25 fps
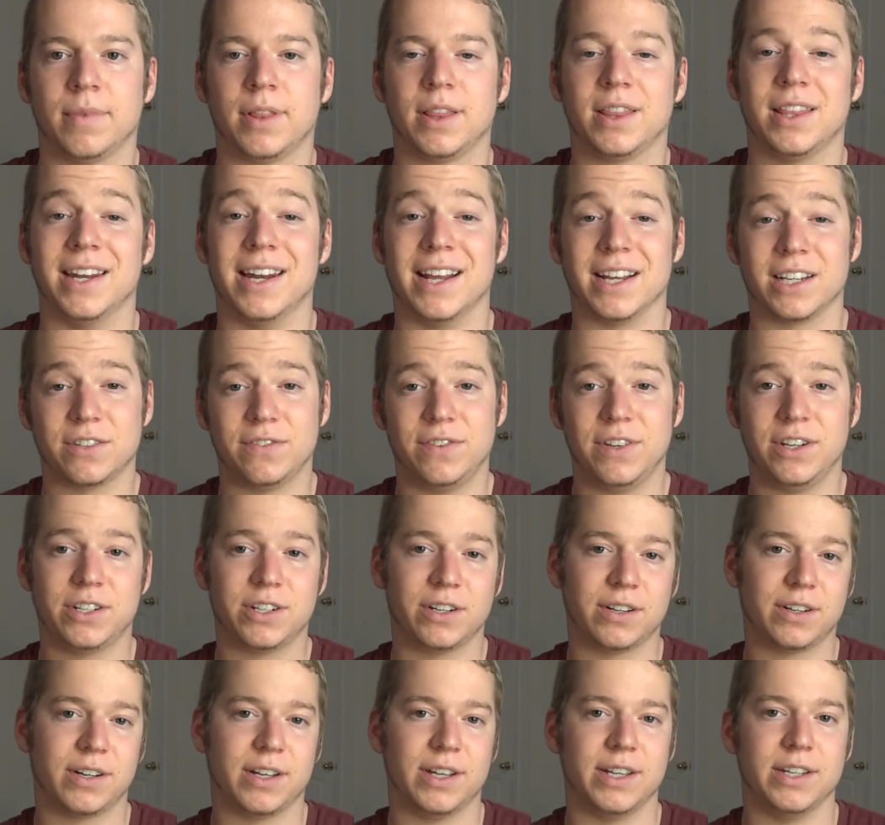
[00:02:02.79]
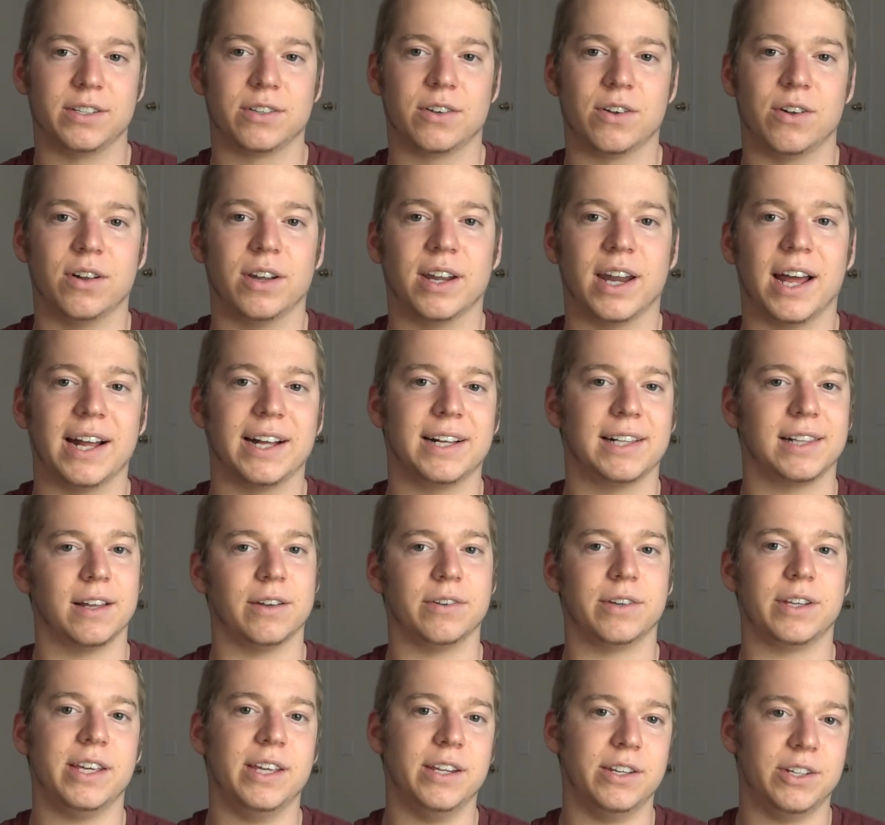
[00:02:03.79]
The next feature is called
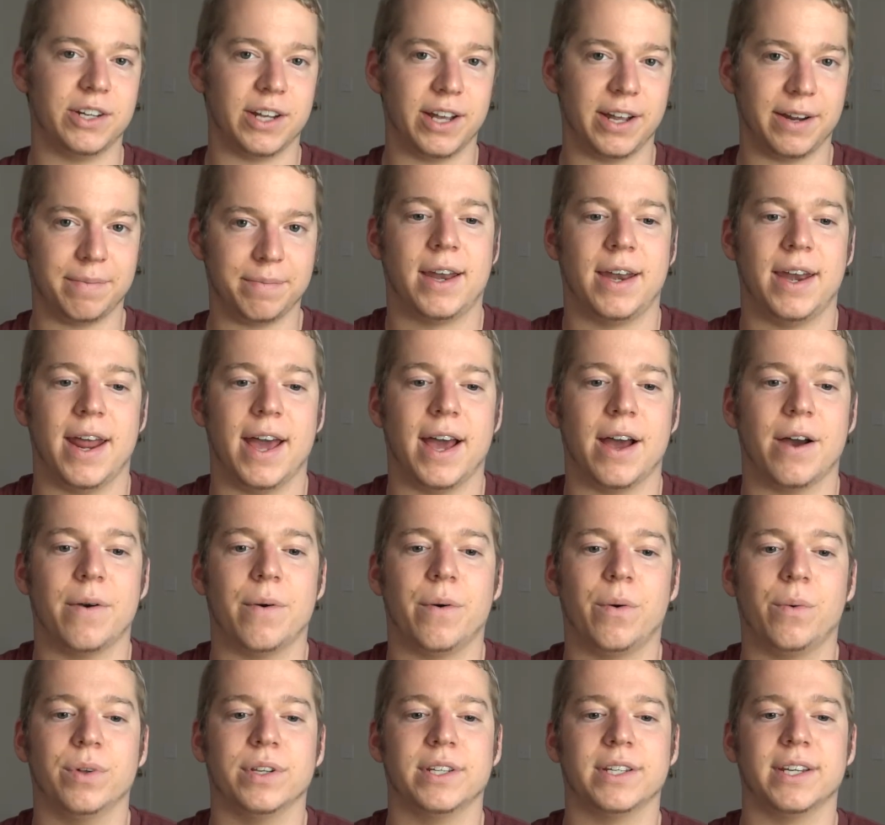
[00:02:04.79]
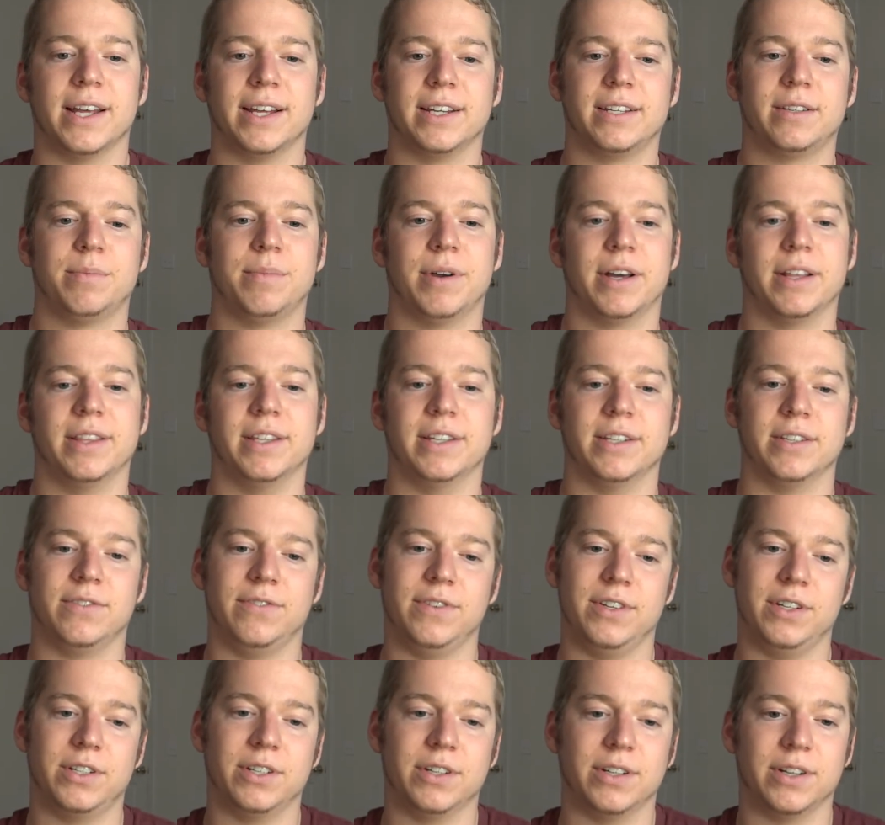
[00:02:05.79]
iCloud Keychain. Now, what's nice about this
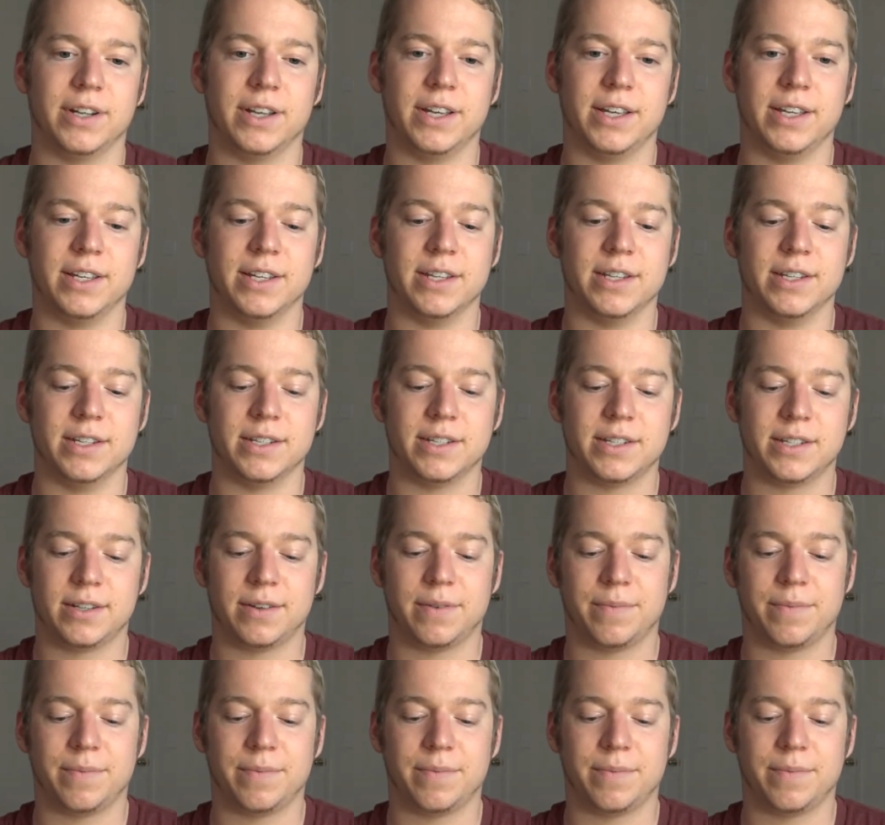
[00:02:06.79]
feature is